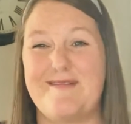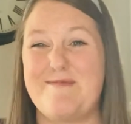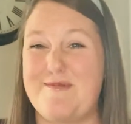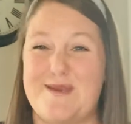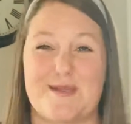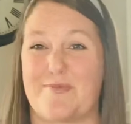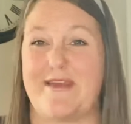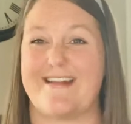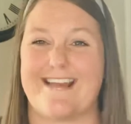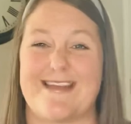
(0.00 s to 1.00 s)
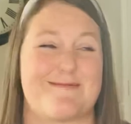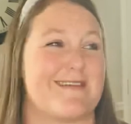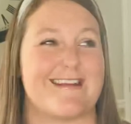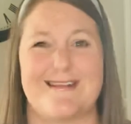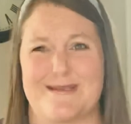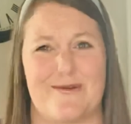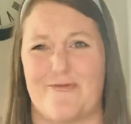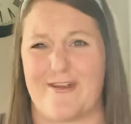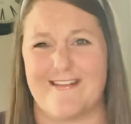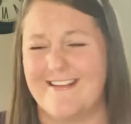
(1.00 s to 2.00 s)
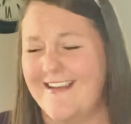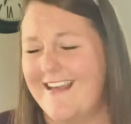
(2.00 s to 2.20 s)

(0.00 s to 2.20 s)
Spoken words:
We just played it last week, and it's so fun.